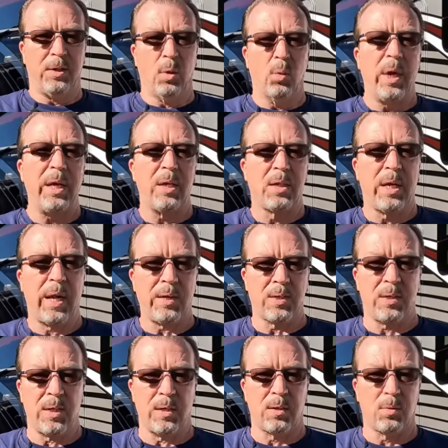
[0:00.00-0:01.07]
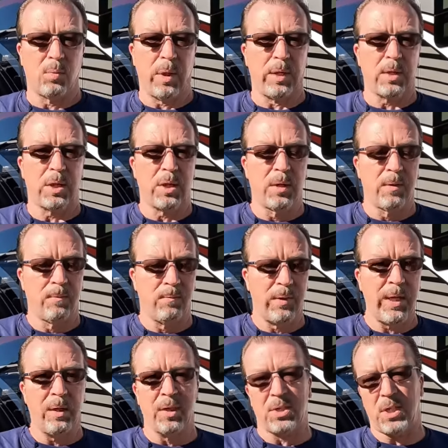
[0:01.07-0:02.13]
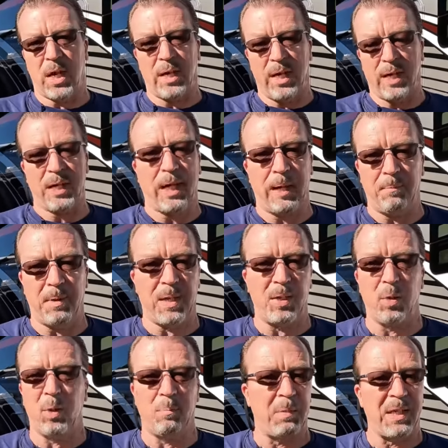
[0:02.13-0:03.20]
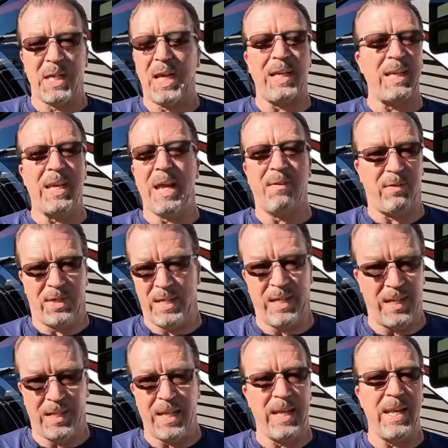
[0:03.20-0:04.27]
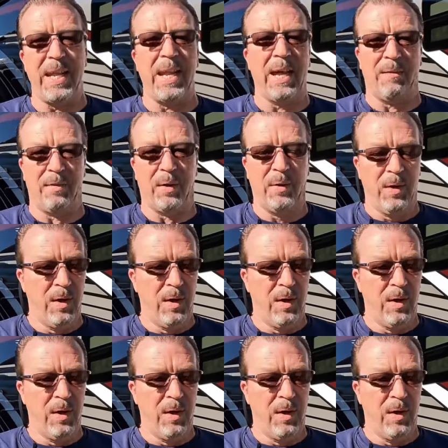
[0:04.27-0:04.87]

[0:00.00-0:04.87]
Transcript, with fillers: The way to test this, which dealers say they claim they do it, but they never did it, never.